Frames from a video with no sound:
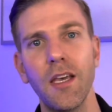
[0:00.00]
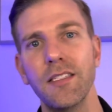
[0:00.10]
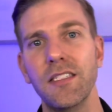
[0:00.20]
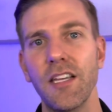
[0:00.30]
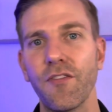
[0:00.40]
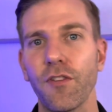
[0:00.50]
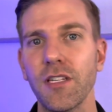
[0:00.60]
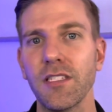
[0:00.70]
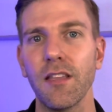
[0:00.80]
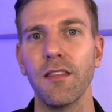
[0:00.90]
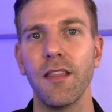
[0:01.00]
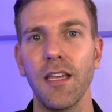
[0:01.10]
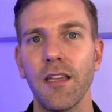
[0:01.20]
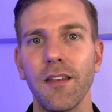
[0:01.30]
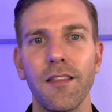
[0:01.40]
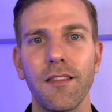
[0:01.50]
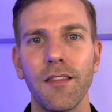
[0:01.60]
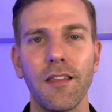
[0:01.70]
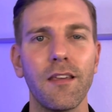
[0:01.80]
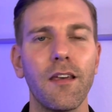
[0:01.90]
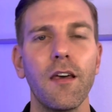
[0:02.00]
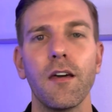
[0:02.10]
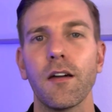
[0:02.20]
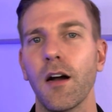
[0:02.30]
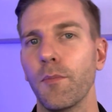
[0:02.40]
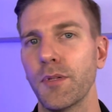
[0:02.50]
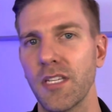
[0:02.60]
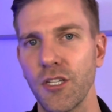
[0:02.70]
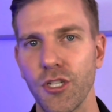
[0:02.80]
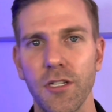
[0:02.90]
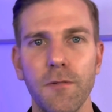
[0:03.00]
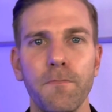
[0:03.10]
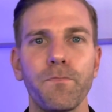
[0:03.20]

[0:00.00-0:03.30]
different than the competition.